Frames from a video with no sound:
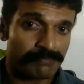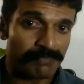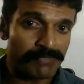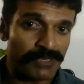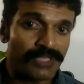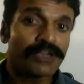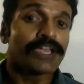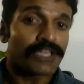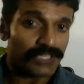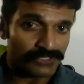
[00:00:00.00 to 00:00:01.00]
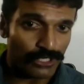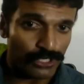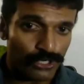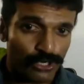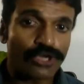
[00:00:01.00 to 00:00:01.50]
Remember, in
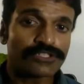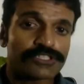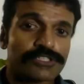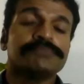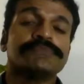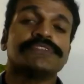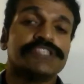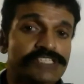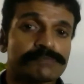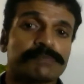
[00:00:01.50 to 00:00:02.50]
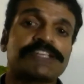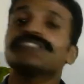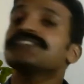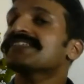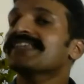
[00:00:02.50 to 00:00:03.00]
the long term, these
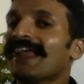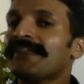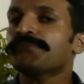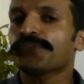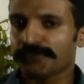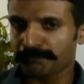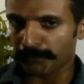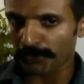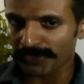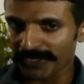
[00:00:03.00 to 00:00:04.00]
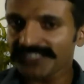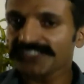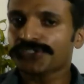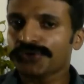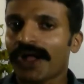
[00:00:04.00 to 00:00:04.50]
patients can
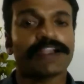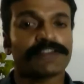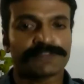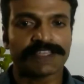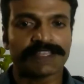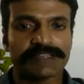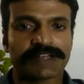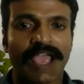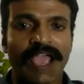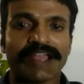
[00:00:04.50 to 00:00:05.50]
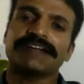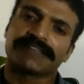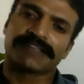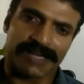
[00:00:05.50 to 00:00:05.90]
progress to heart failure and